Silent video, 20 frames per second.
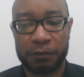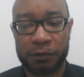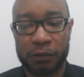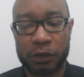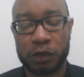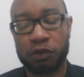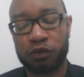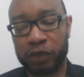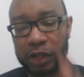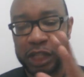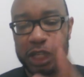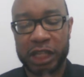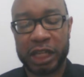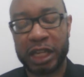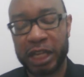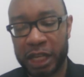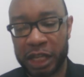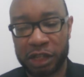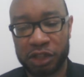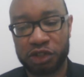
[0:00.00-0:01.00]
So really
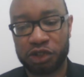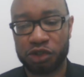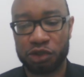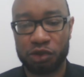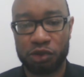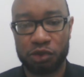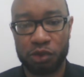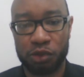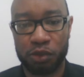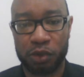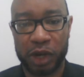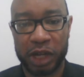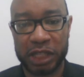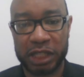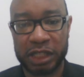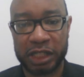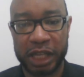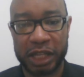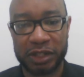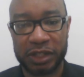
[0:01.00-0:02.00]
getting into what
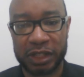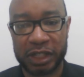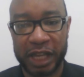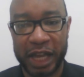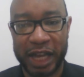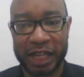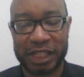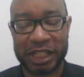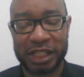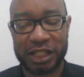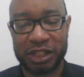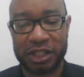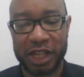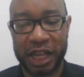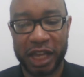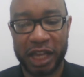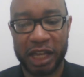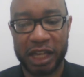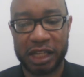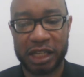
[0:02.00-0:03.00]
Stacey Dash
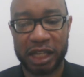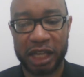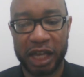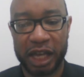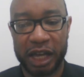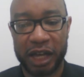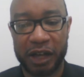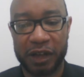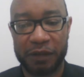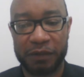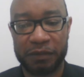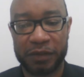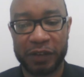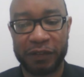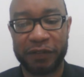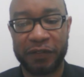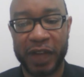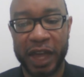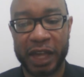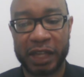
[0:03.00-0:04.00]
said, the
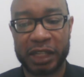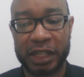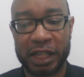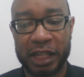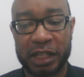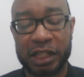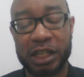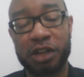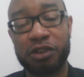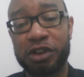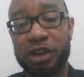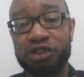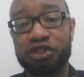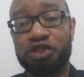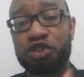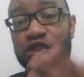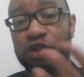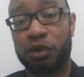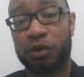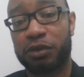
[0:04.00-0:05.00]
fact that there is
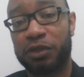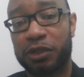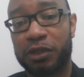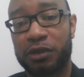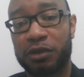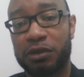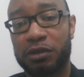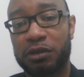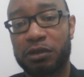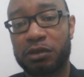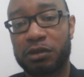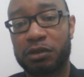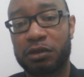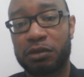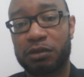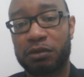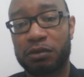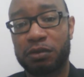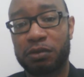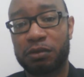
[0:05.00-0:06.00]
truth.
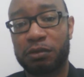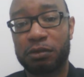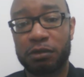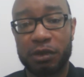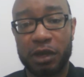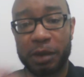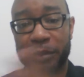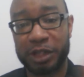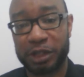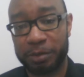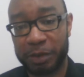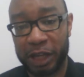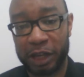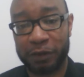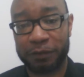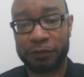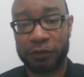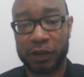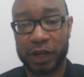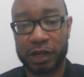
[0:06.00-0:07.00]
I'm going to be
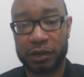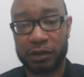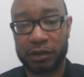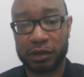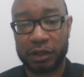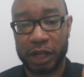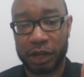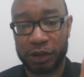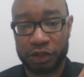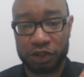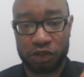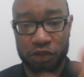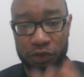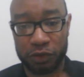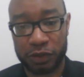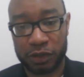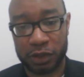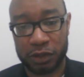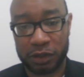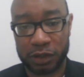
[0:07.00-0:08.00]
upfront. There is
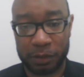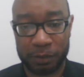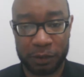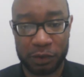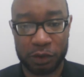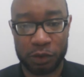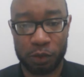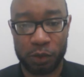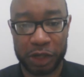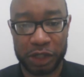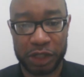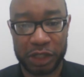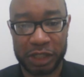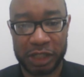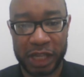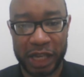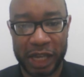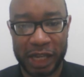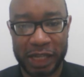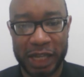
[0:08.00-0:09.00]
truth to what she
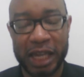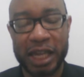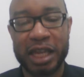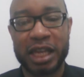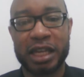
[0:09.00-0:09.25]
said.